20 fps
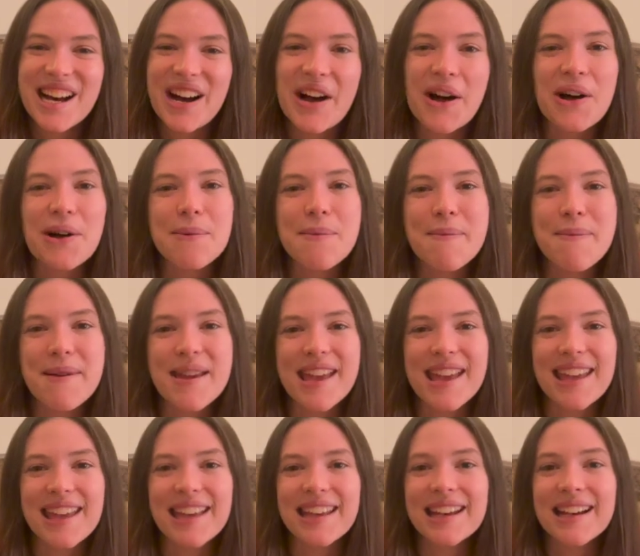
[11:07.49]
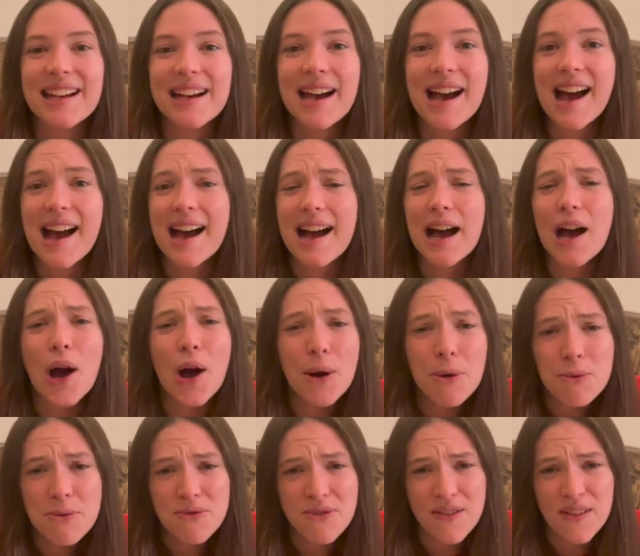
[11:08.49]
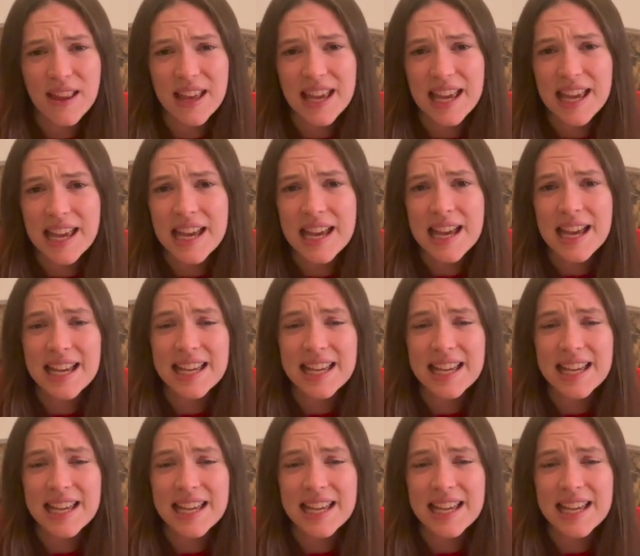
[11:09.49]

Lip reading: I'll be hopefully